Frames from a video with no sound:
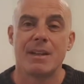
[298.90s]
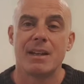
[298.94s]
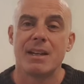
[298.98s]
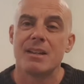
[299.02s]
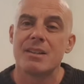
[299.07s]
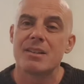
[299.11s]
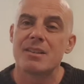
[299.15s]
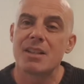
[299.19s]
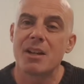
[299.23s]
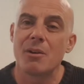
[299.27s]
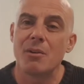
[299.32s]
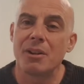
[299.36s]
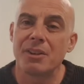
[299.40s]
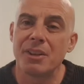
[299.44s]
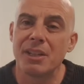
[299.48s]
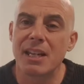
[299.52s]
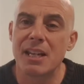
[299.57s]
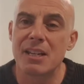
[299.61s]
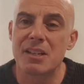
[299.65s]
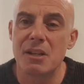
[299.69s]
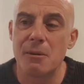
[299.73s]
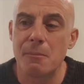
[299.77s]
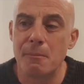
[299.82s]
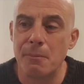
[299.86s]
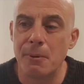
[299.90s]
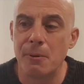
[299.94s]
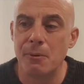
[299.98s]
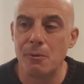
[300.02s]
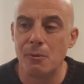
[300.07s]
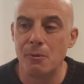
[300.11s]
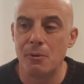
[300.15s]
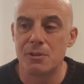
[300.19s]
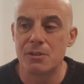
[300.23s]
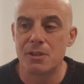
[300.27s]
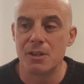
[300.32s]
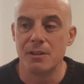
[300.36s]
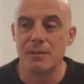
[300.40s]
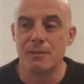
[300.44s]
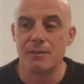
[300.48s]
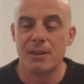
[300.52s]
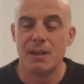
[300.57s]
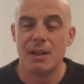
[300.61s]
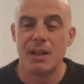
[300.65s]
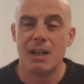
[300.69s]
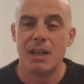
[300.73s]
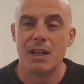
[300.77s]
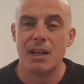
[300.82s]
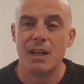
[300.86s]
So I think it's important
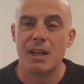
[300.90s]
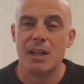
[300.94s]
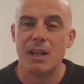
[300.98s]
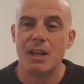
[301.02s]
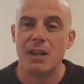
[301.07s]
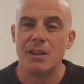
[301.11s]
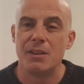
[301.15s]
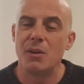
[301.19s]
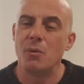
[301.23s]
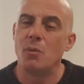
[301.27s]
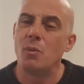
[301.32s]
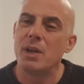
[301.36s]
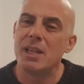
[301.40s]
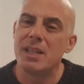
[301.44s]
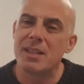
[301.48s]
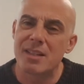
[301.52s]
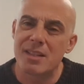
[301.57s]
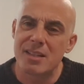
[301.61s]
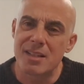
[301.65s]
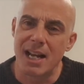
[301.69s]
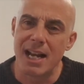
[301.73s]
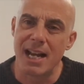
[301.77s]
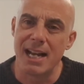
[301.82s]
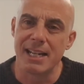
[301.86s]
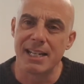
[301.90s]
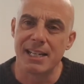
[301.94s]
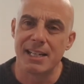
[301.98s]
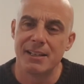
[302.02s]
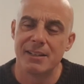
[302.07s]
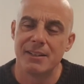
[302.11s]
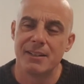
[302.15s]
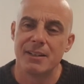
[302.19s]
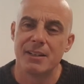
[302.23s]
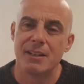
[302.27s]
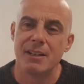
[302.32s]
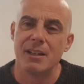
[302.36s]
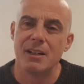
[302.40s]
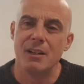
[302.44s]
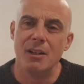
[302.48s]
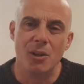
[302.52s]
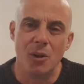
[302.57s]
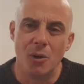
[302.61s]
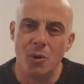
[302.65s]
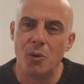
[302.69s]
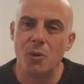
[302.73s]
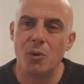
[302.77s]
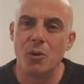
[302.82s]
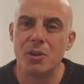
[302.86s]
that we say,
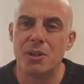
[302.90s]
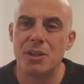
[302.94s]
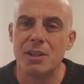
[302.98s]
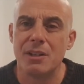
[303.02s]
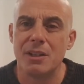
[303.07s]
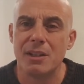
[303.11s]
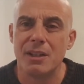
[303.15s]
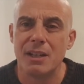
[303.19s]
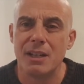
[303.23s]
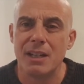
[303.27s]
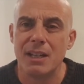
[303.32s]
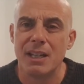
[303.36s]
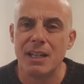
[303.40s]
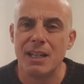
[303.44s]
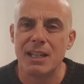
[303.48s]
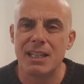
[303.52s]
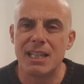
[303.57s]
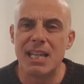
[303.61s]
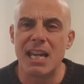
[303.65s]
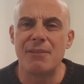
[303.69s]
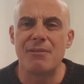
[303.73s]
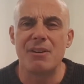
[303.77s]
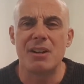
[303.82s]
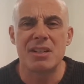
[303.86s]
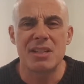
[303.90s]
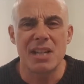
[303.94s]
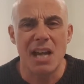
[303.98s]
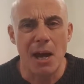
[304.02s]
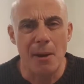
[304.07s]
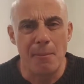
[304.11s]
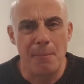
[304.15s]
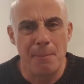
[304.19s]
Lord, give us a